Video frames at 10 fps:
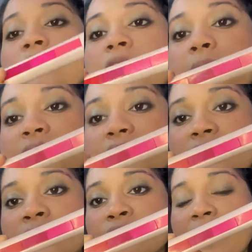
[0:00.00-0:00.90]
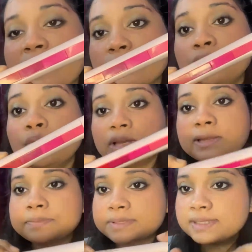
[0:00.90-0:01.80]
lipstick, 5-in-1
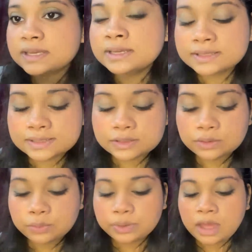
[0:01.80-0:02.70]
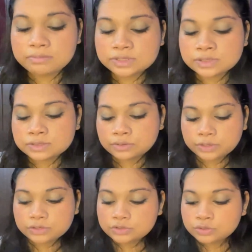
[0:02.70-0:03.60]
lipstick. So I'm just going to